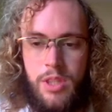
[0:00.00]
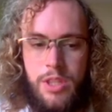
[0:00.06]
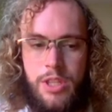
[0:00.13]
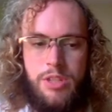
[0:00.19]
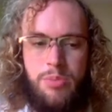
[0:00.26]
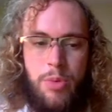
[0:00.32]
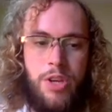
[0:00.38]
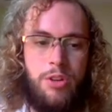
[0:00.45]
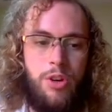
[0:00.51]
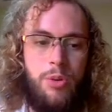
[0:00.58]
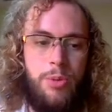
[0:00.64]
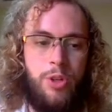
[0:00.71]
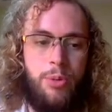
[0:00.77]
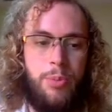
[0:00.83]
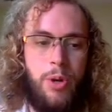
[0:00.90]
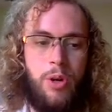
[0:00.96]
These
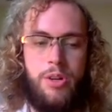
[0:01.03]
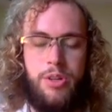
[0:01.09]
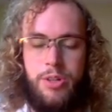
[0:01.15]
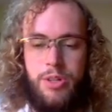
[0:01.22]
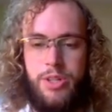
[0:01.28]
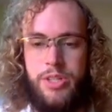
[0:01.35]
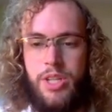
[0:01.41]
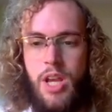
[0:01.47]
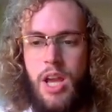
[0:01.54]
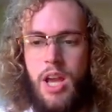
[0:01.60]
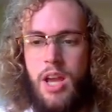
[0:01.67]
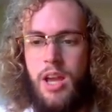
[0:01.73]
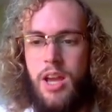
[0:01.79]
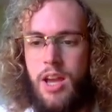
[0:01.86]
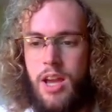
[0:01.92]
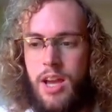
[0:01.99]
microbial partners,
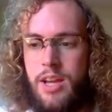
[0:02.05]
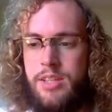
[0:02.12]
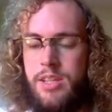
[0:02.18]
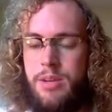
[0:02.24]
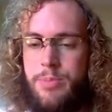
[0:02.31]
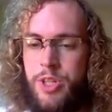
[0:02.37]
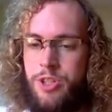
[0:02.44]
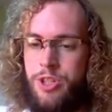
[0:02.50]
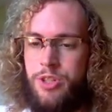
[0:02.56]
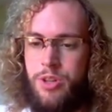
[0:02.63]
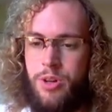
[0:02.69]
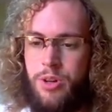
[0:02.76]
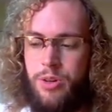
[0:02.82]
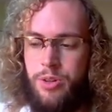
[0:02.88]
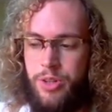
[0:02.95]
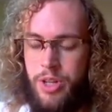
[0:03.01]
as I mentioned
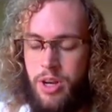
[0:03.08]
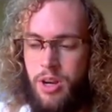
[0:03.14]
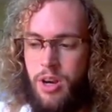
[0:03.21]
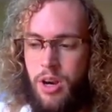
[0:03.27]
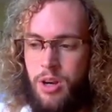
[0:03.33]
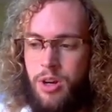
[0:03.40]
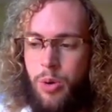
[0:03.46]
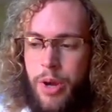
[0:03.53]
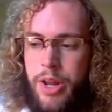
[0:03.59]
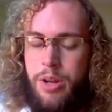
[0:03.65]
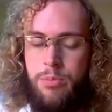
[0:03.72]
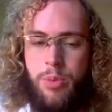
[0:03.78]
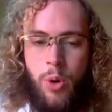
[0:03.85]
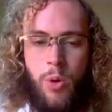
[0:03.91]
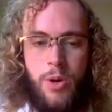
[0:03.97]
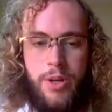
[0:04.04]
earlier, are quite
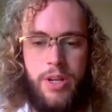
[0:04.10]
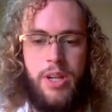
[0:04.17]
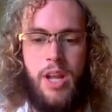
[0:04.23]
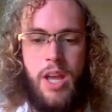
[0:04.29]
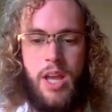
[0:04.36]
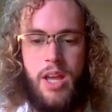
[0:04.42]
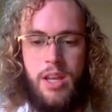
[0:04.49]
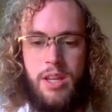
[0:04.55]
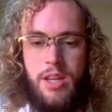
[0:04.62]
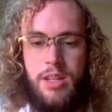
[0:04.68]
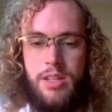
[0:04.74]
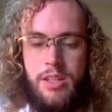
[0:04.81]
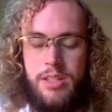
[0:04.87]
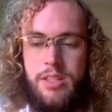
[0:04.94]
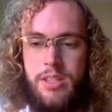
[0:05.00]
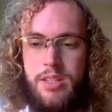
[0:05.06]
important in
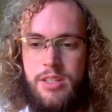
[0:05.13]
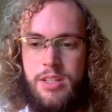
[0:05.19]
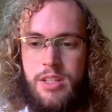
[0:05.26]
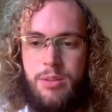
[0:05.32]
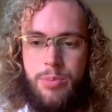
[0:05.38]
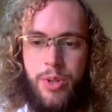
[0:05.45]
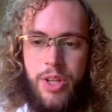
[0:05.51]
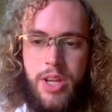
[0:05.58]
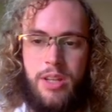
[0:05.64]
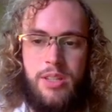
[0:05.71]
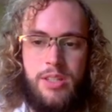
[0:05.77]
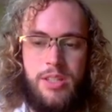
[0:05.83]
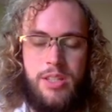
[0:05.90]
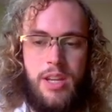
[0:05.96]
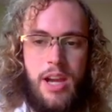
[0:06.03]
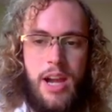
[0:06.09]
assisting
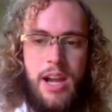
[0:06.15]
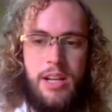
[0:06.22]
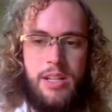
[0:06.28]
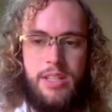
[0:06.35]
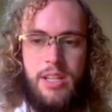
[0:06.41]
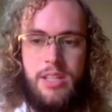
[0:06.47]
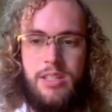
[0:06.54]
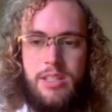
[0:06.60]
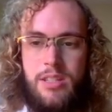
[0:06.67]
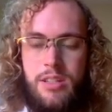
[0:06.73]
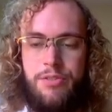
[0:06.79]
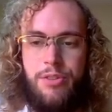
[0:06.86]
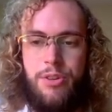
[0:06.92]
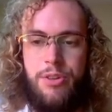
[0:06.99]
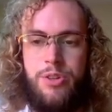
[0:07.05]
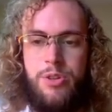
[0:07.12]
plants to access the
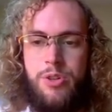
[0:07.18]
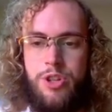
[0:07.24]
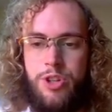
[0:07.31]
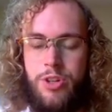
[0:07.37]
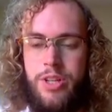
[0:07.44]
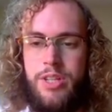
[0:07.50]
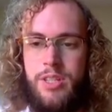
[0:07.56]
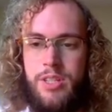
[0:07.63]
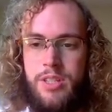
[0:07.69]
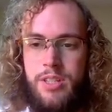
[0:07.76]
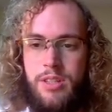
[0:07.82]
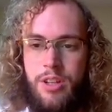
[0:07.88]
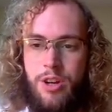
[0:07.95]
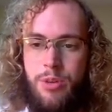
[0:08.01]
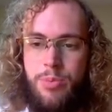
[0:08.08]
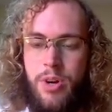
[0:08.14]
different nutrients
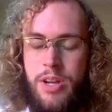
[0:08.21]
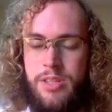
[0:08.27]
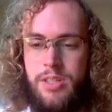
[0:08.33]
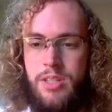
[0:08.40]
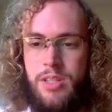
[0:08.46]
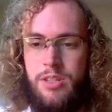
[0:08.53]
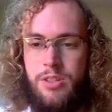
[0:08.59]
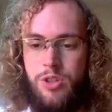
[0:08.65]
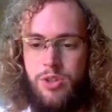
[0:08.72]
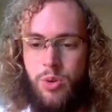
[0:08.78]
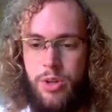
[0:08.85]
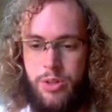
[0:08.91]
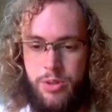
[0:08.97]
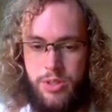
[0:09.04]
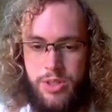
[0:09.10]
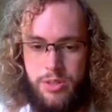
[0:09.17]
that are present in
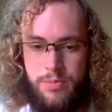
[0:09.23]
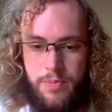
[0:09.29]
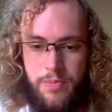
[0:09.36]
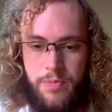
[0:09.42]
soils.